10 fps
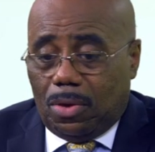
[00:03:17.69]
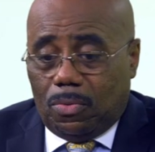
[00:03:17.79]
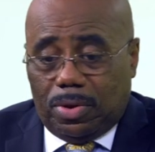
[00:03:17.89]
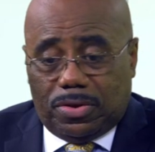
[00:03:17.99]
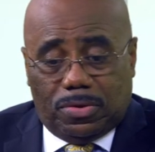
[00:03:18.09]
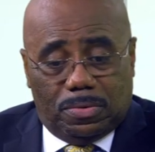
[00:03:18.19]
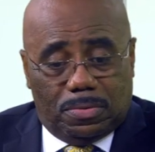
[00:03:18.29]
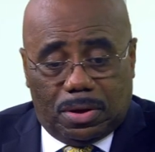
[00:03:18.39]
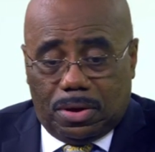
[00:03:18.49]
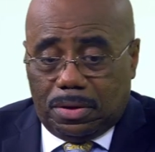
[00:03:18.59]
went
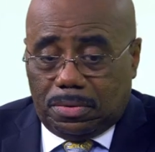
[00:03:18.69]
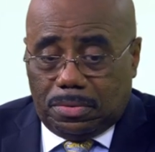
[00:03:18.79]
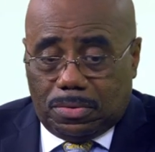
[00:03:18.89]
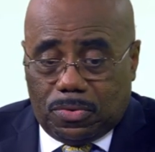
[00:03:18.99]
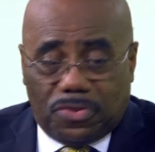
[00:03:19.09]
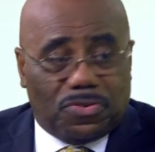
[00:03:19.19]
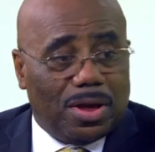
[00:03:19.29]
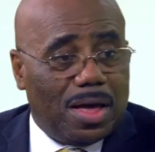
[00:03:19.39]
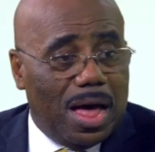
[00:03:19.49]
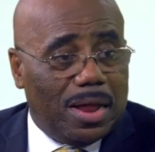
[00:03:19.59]
to a good Christian
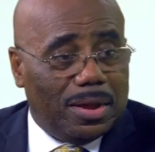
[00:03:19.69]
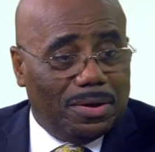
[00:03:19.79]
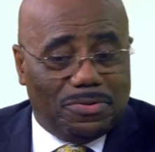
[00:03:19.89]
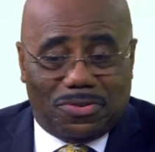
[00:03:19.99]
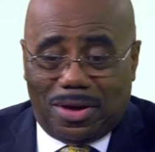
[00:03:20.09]
college.